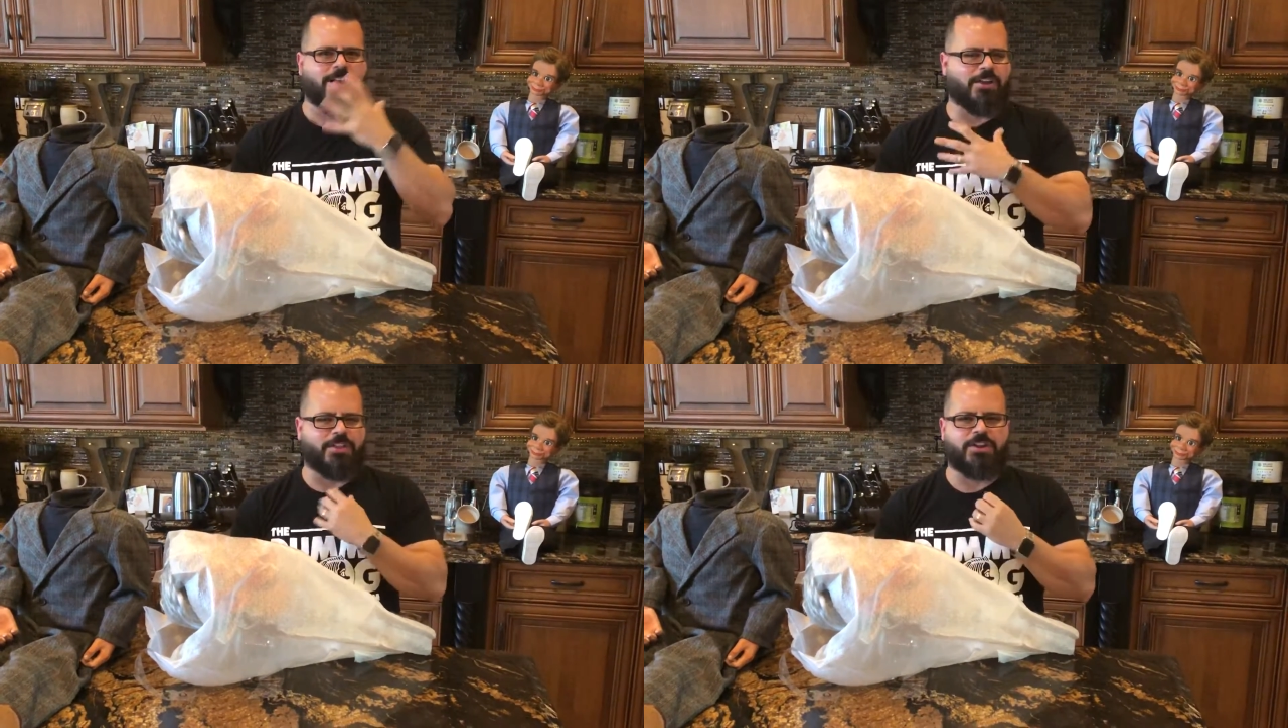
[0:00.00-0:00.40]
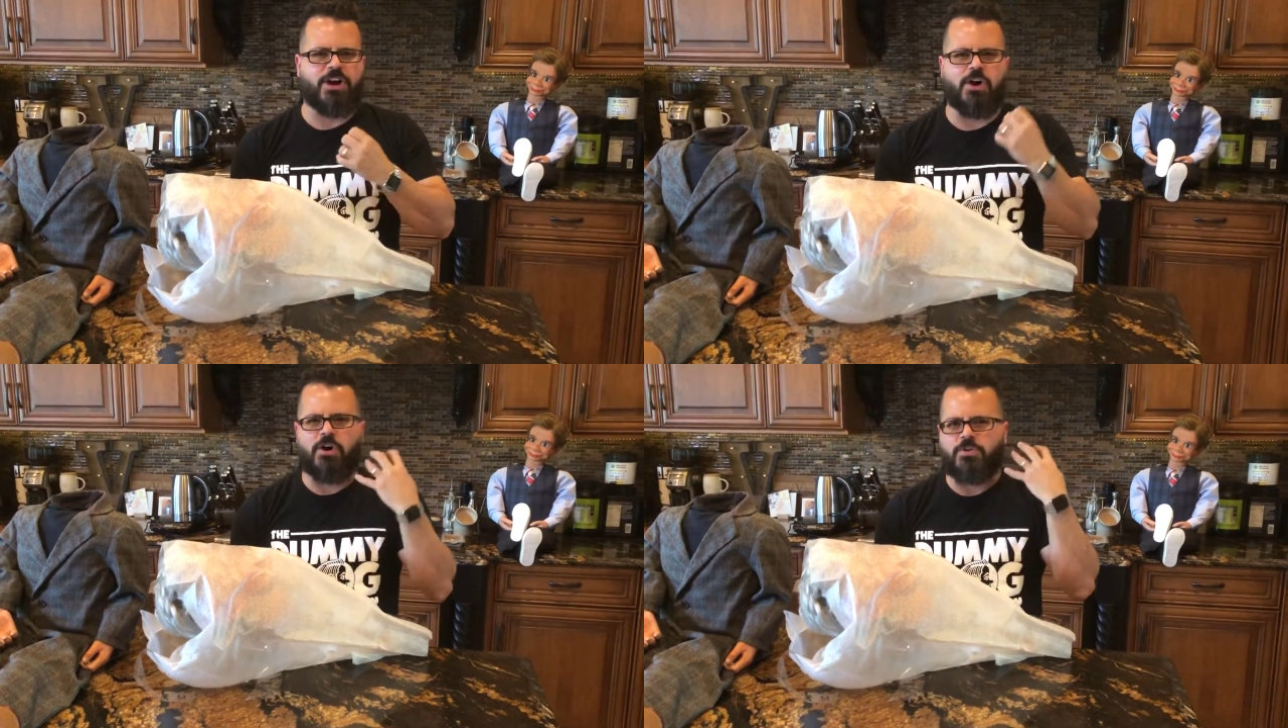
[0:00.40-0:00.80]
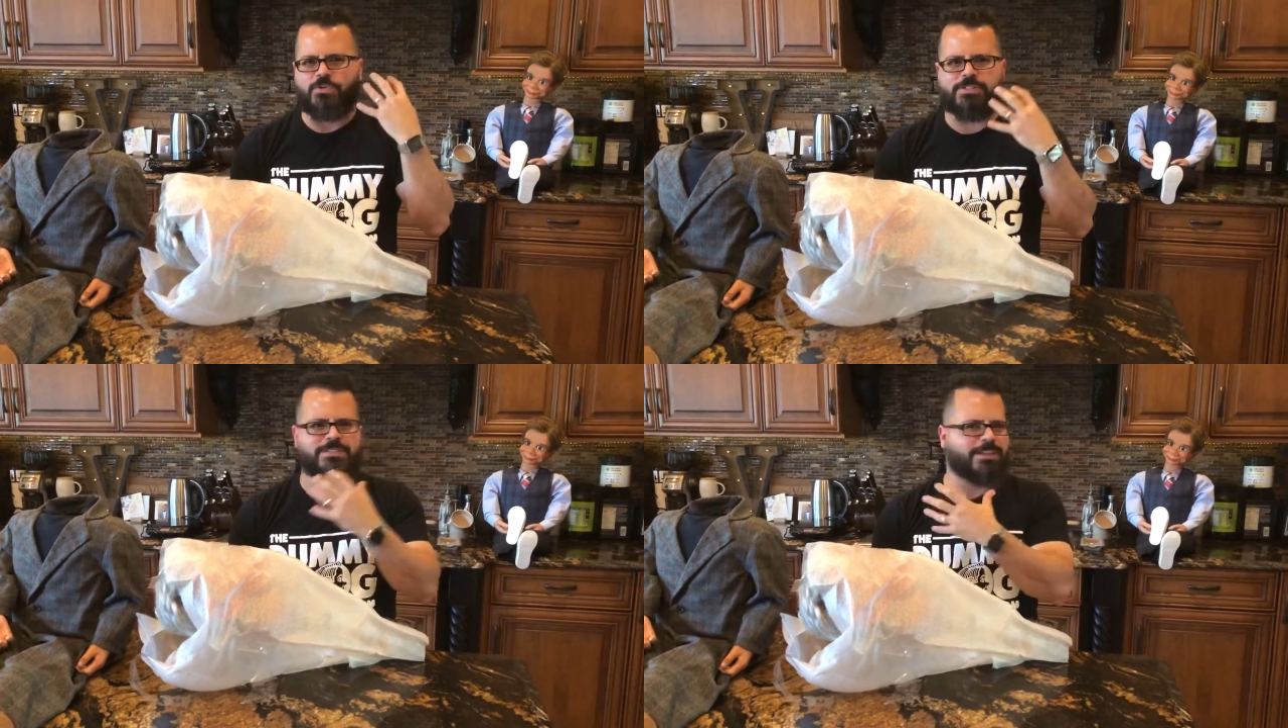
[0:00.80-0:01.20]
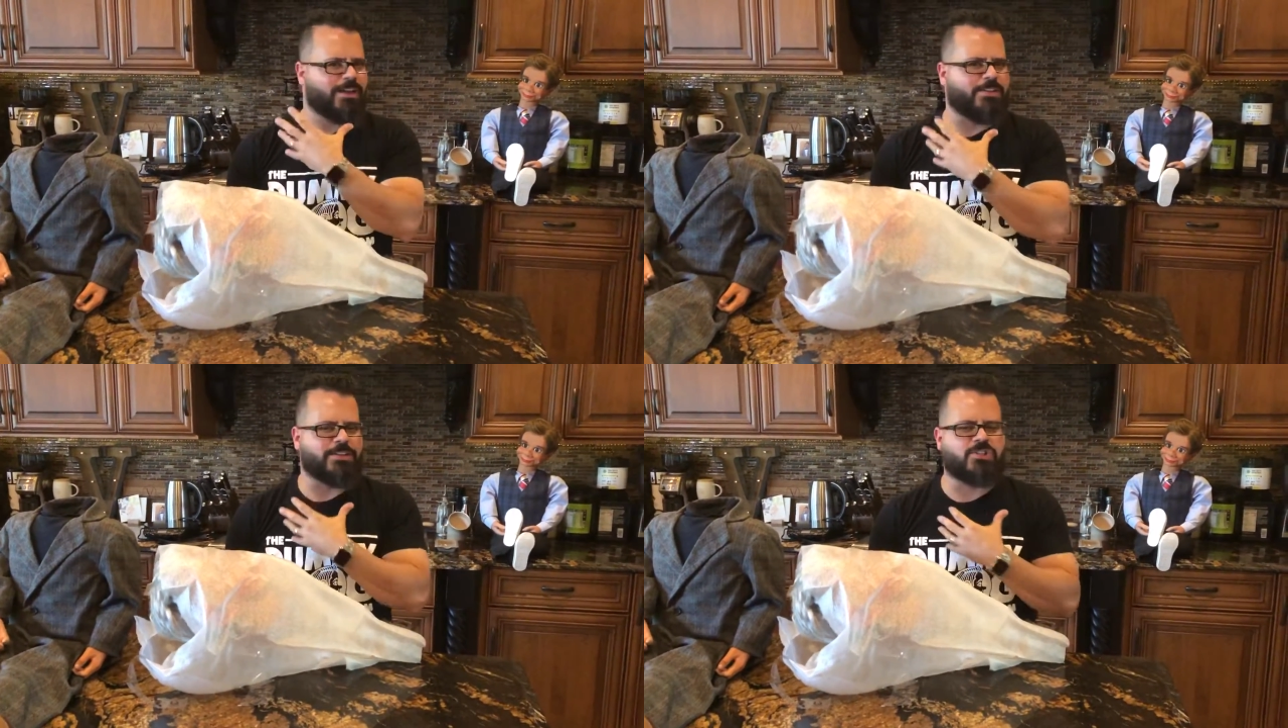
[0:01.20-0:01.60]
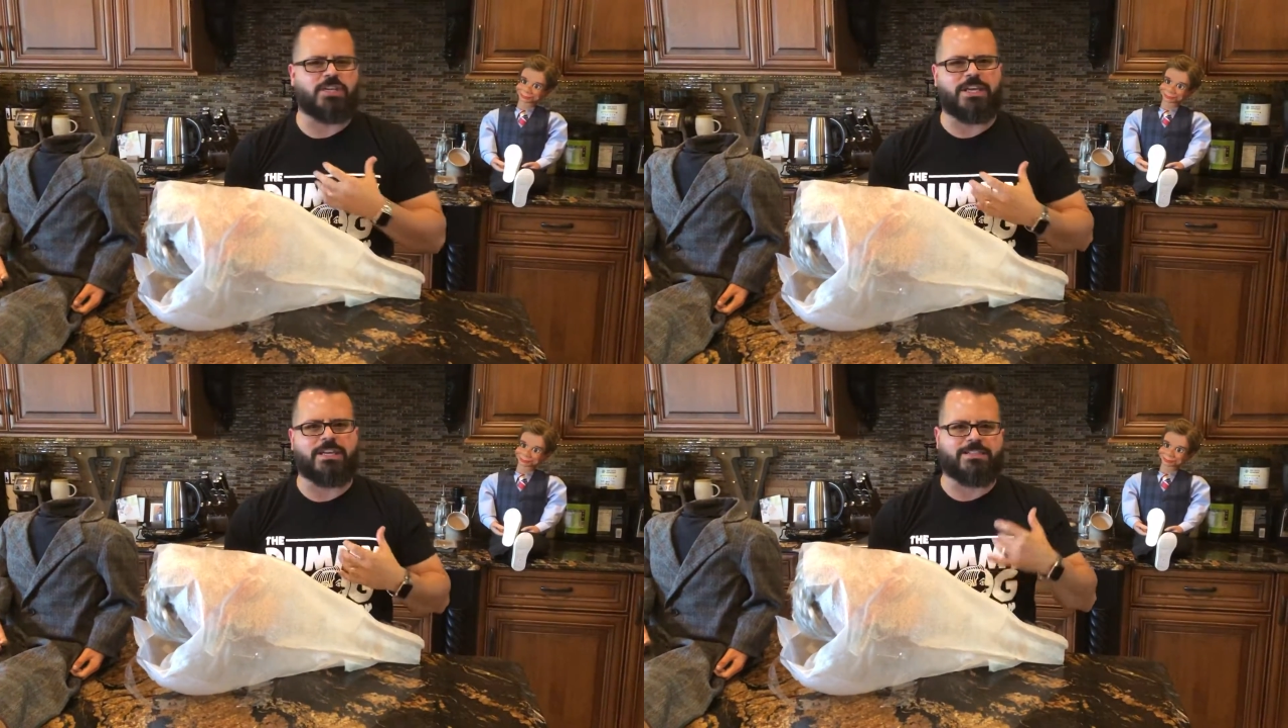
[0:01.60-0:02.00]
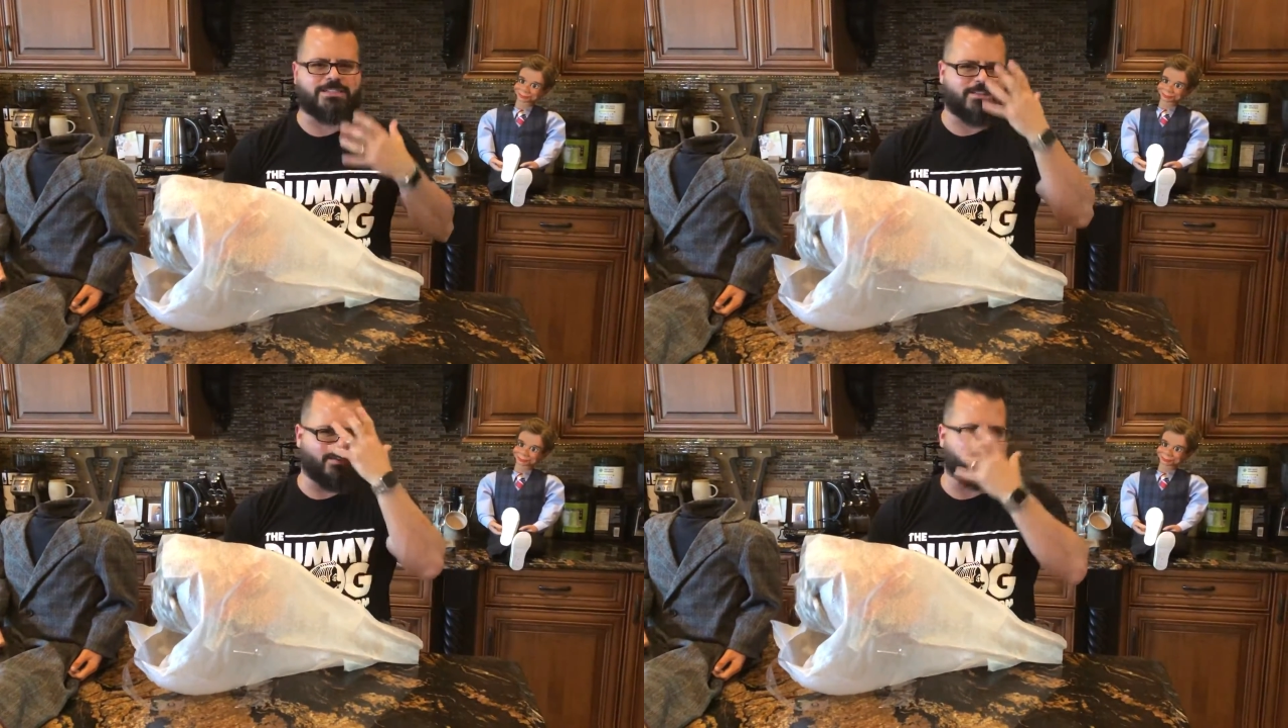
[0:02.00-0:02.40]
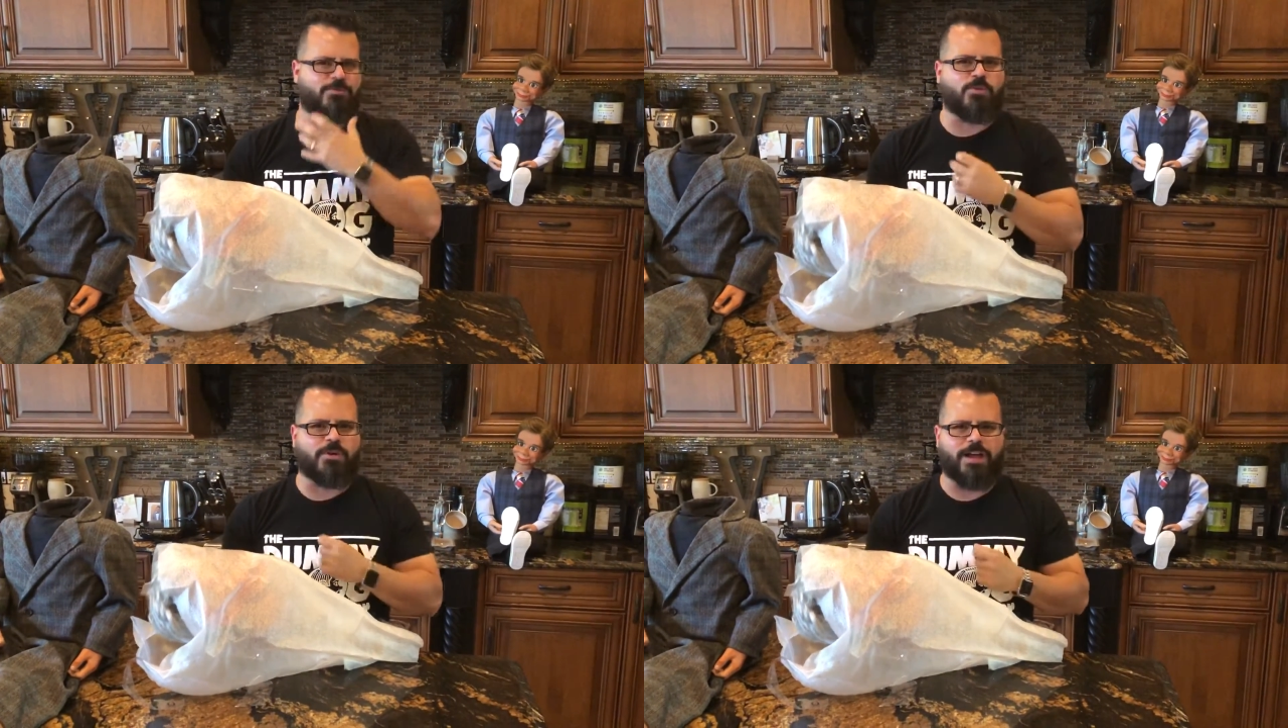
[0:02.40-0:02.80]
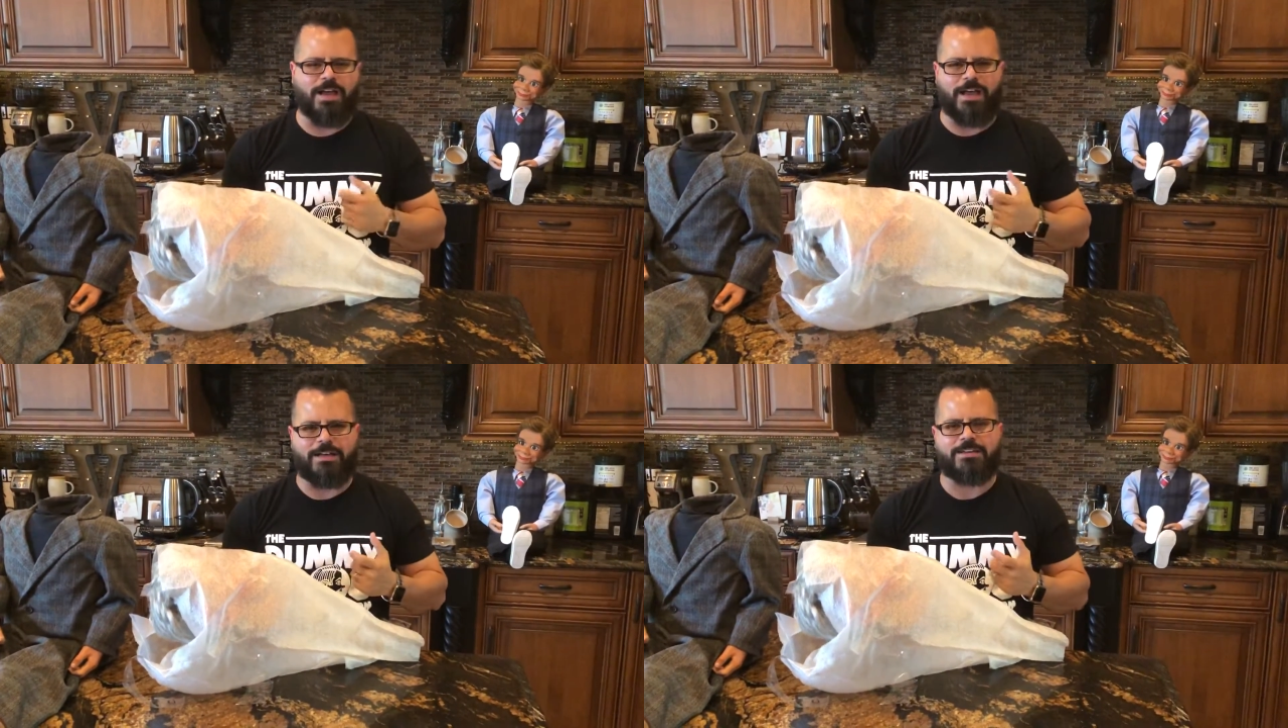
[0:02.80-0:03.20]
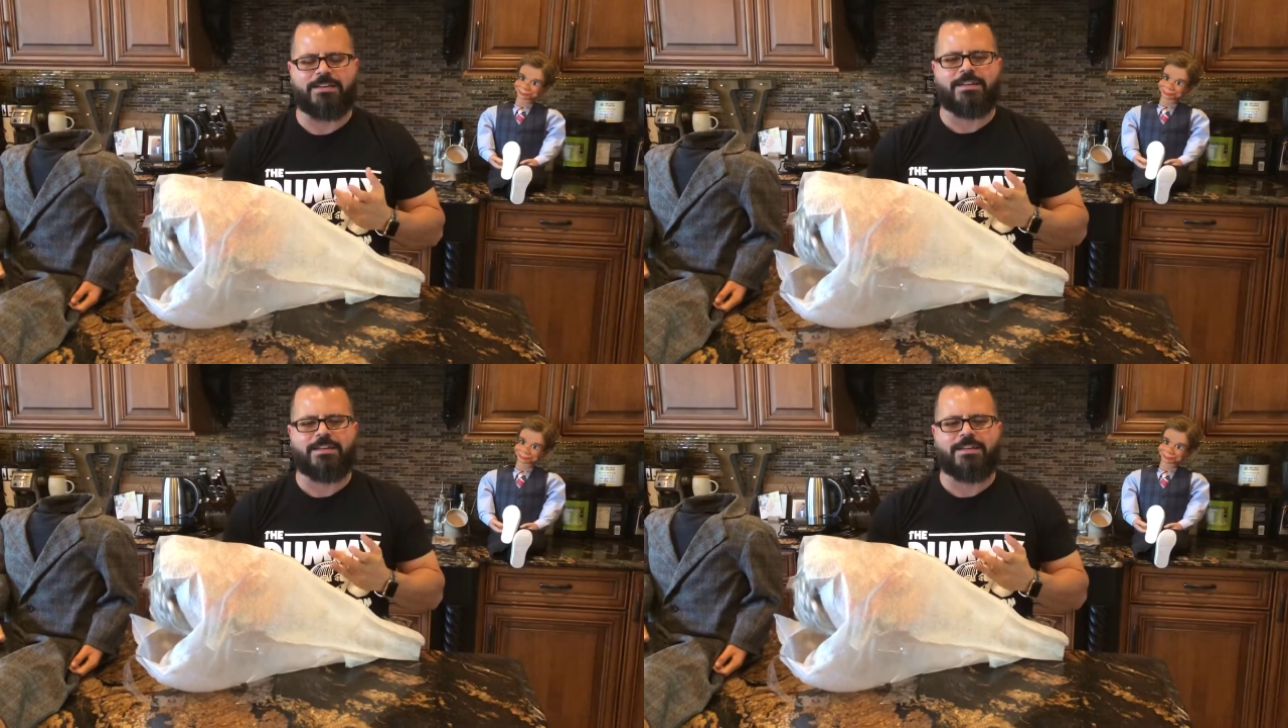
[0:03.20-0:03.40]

on the nose, on the cheeks, on the forehead,